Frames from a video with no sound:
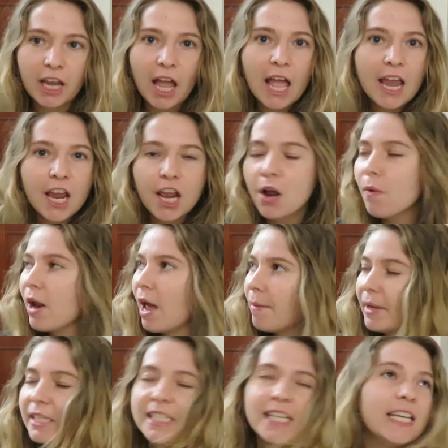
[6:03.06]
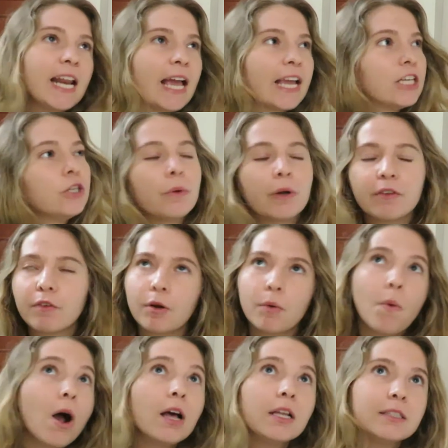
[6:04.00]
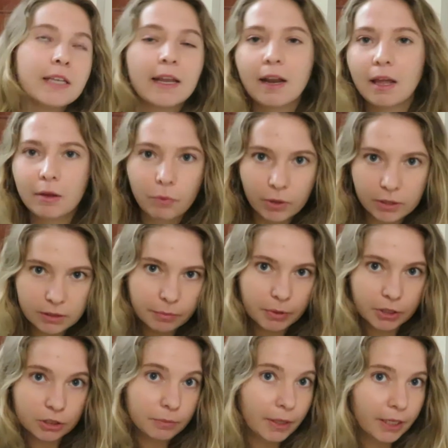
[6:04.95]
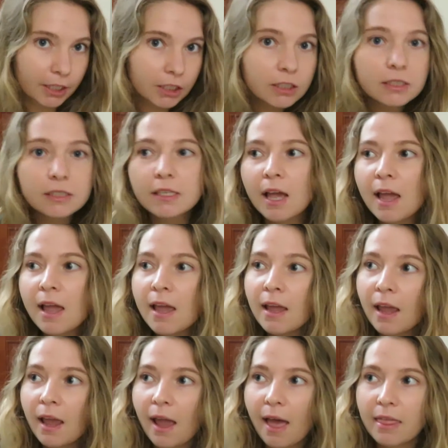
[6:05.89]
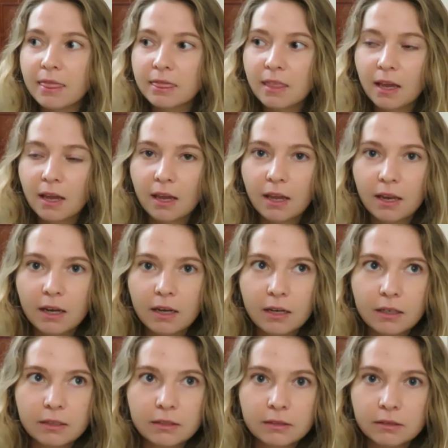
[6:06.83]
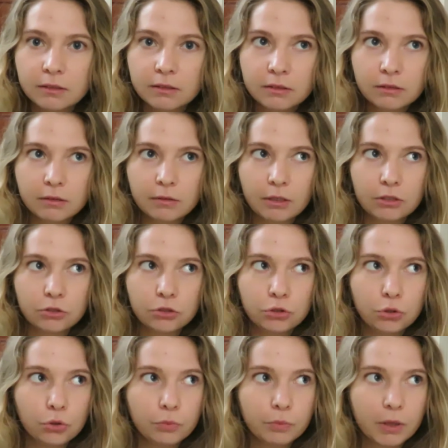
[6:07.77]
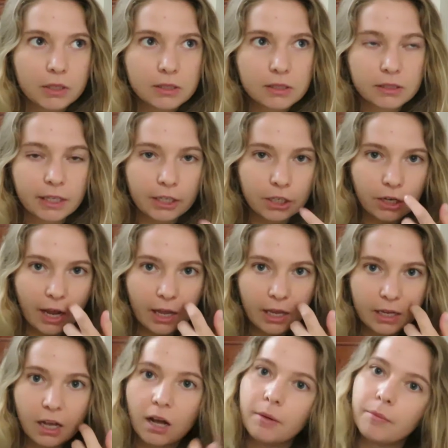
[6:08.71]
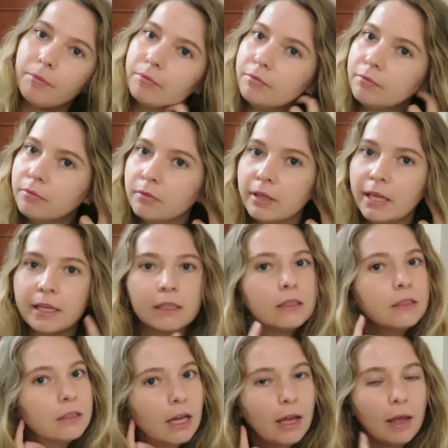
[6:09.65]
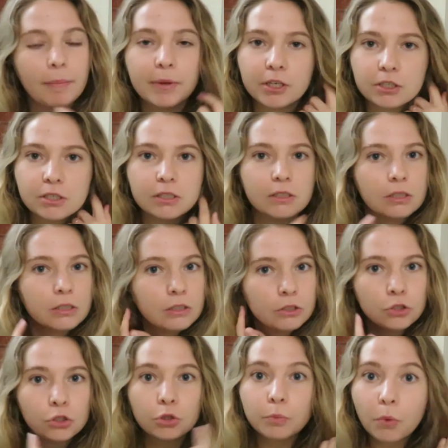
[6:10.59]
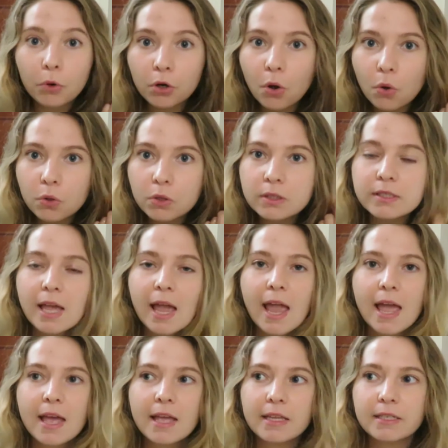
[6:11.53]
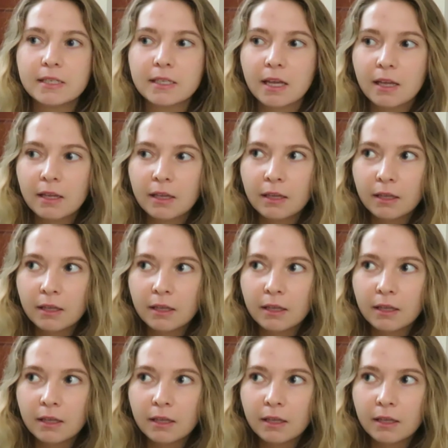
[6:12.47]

like, you know what, I'm 18, I can do whatever I want. And I went and pierced my ears. And then 2 months later, I pierced 2 more holes, and